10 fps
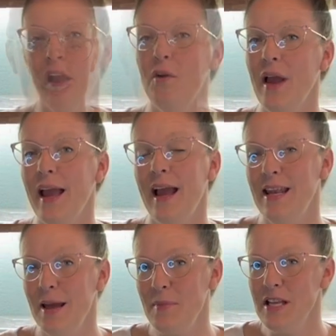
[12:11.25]
Okay,
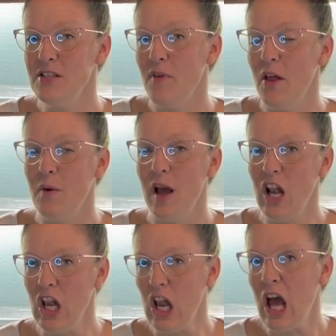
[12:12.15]
anemones follow a
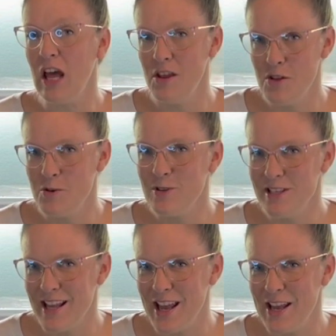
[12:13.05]
lot of those
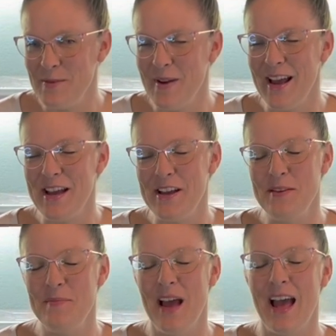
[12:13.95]
same um,